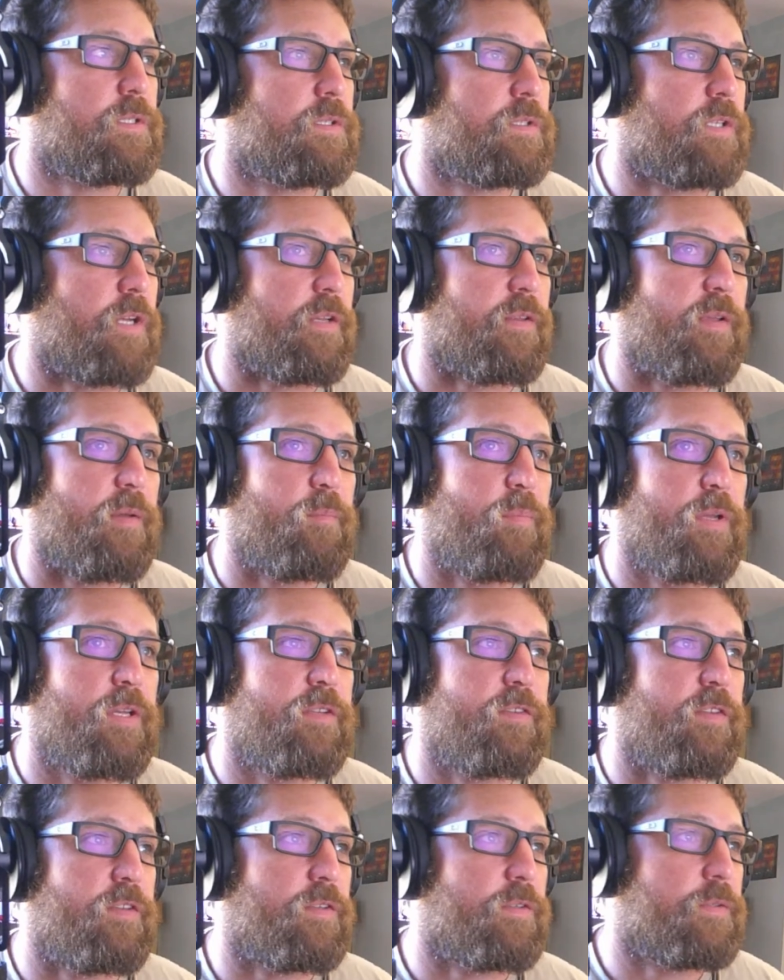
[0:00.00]
Not that big a
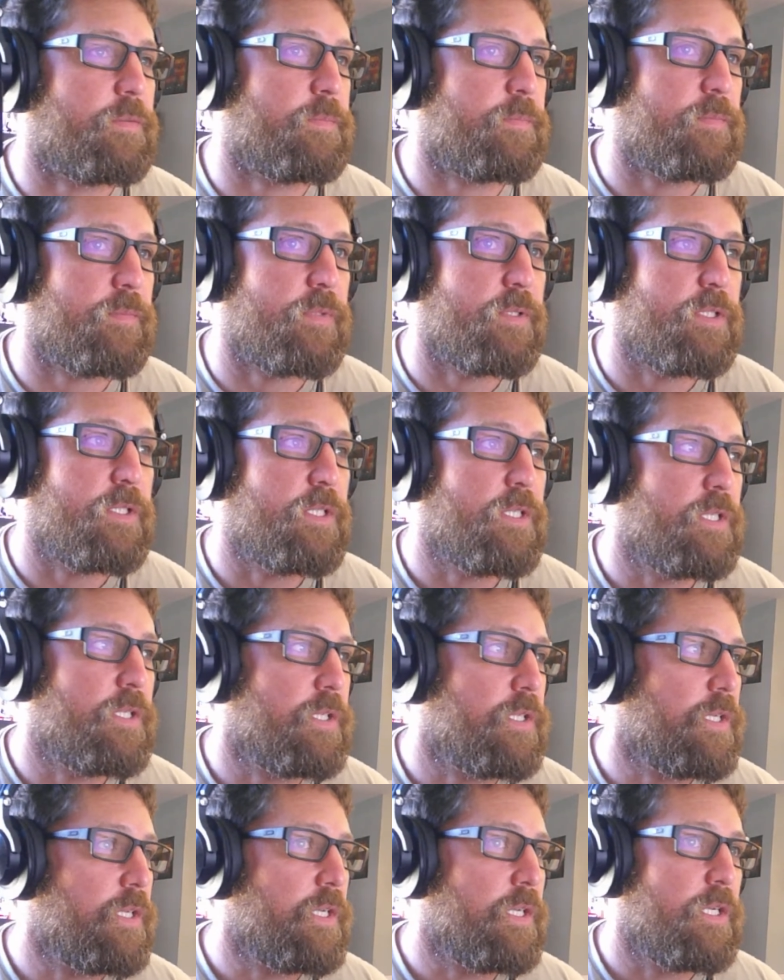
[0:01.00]
deal.
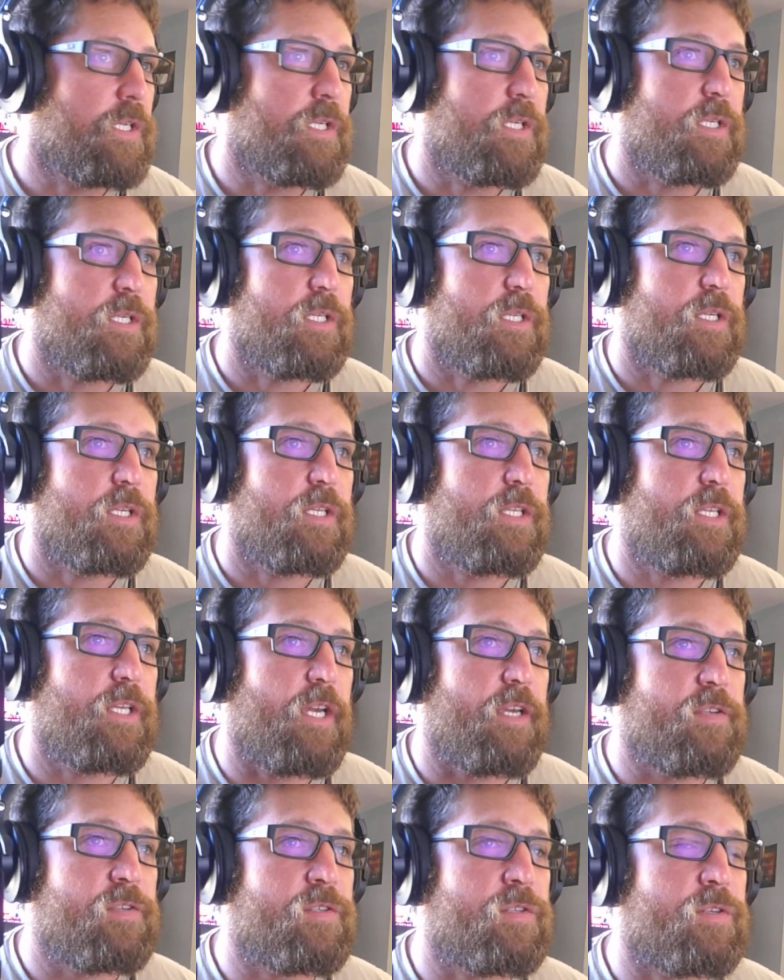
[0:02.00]

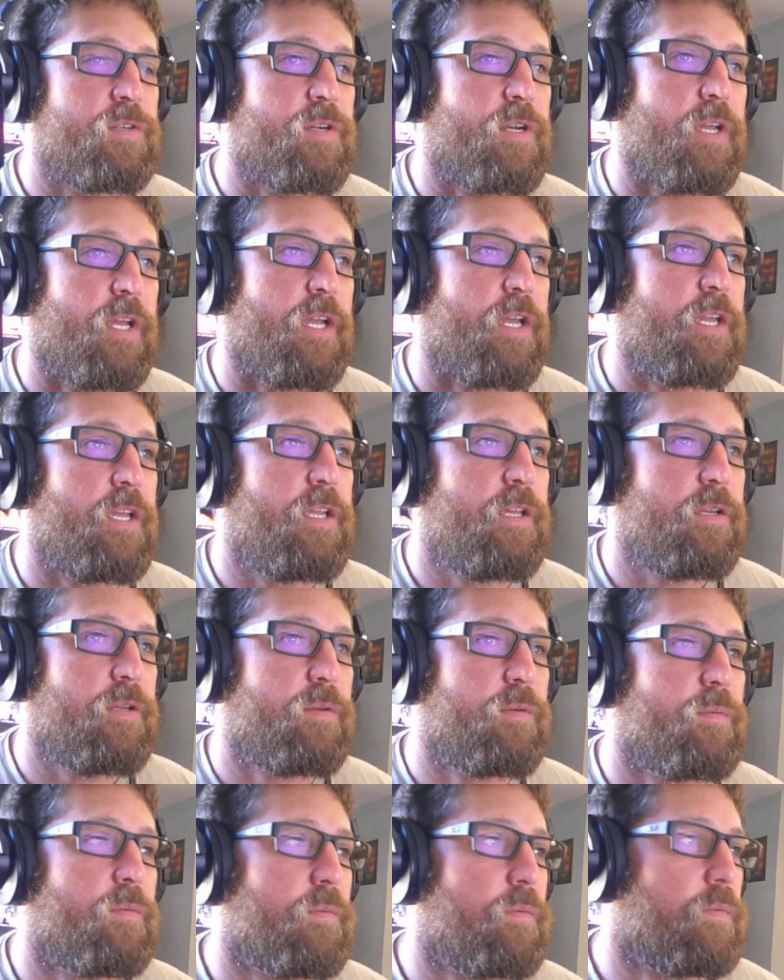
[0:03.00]
Yesterday,
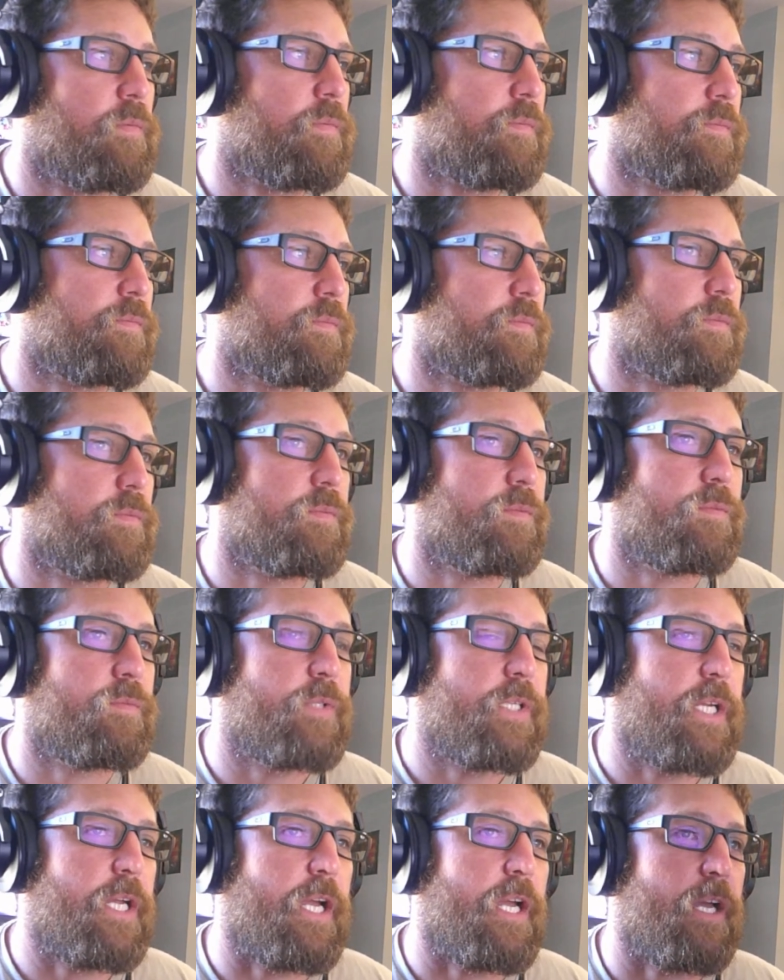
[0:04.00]

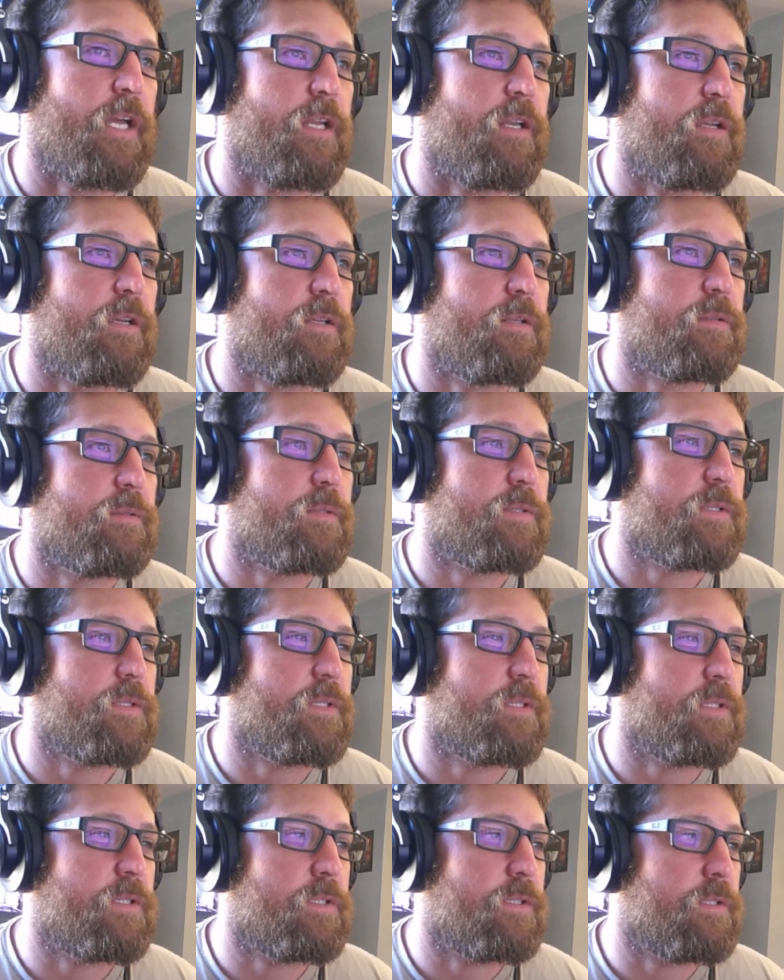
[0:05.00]
we had
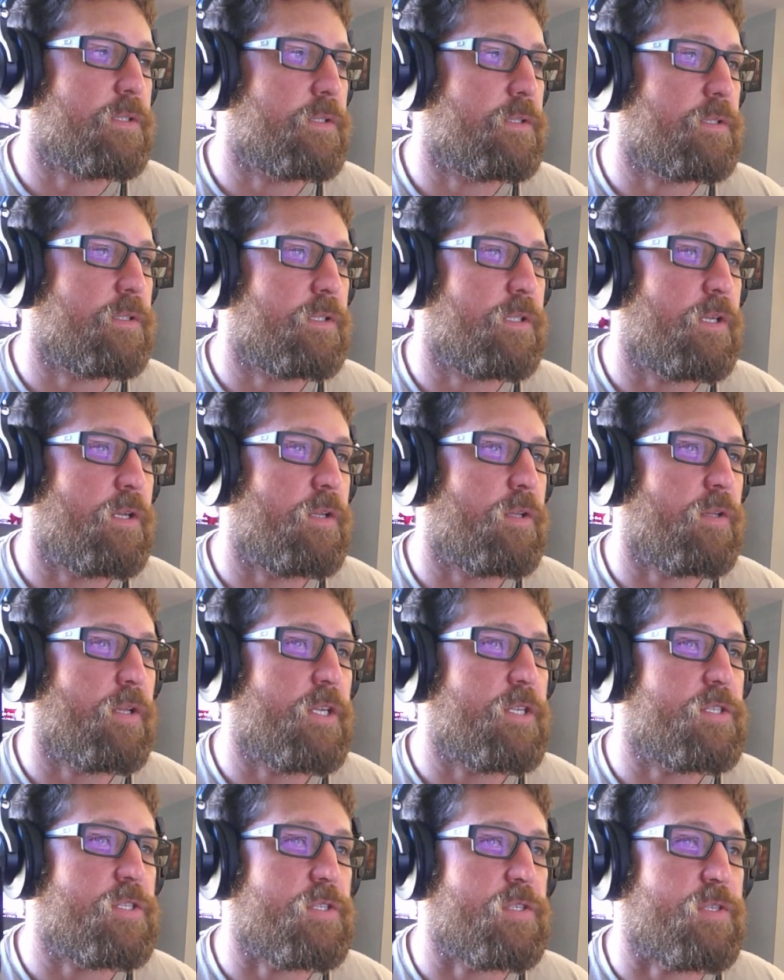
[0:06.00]

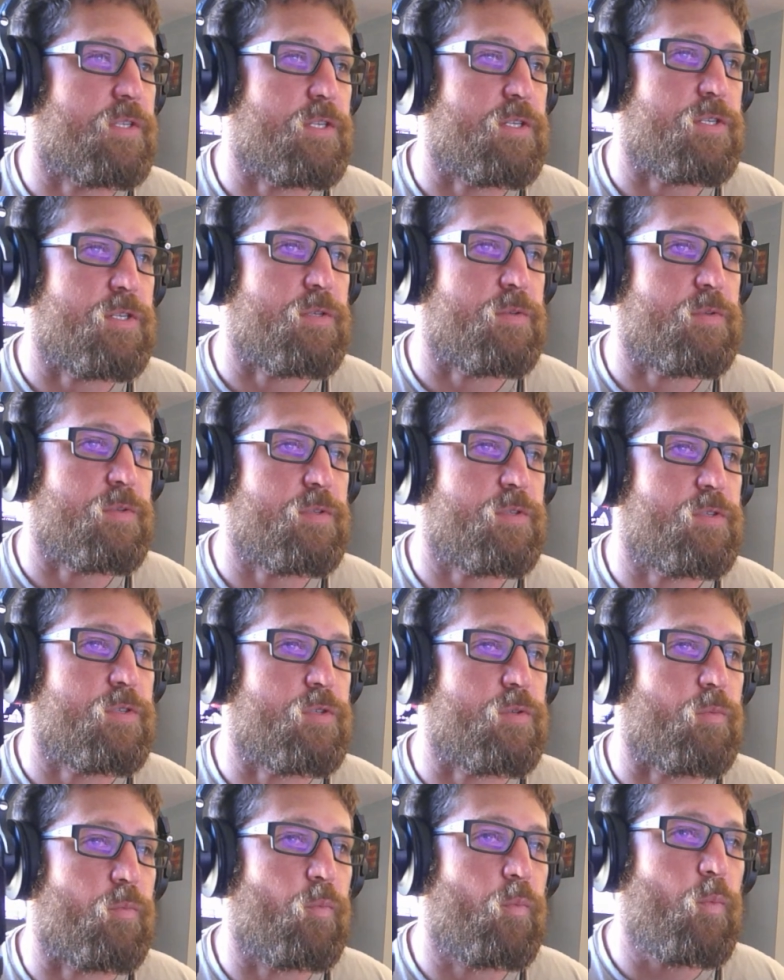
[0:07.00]
hellacious issues.
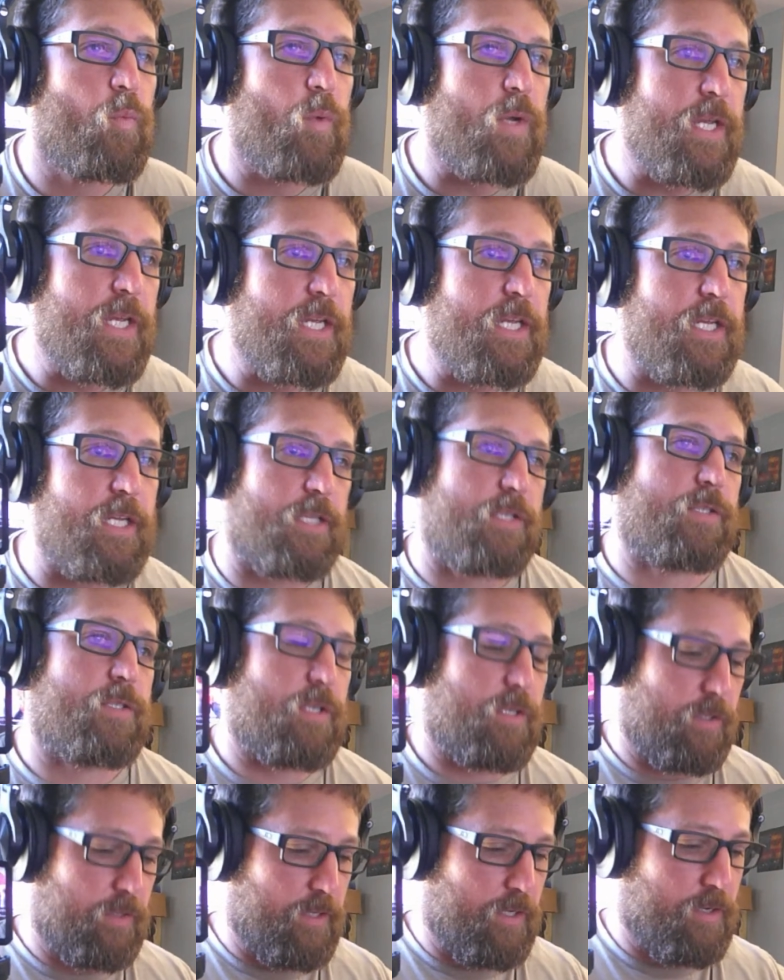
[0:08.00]

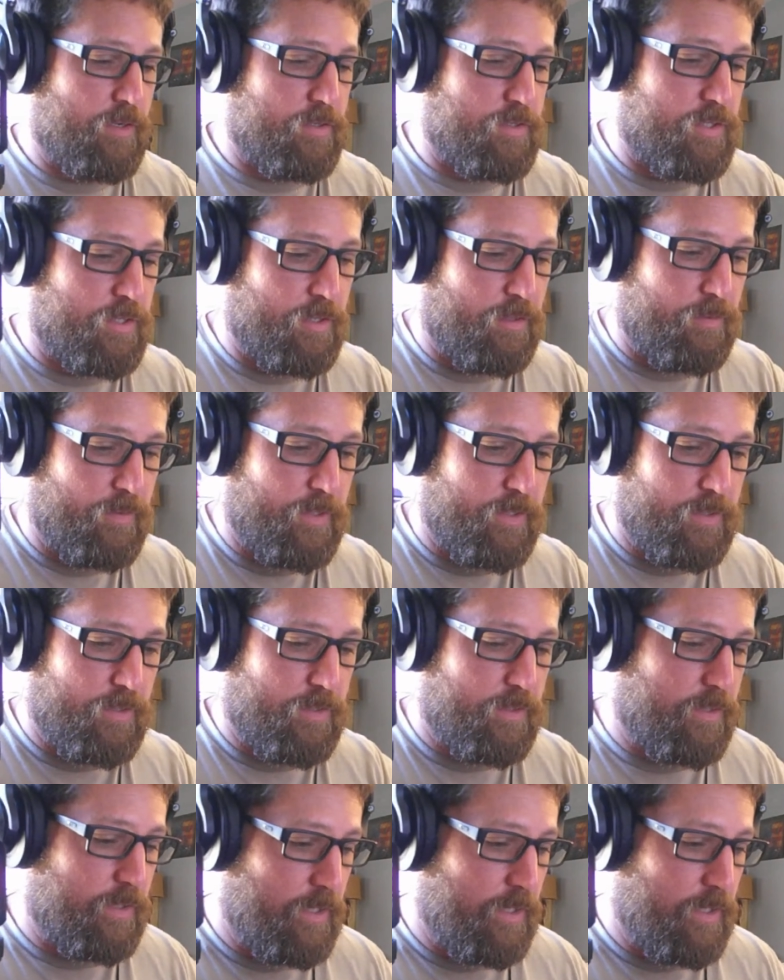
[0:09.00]
Sweet. They're showing.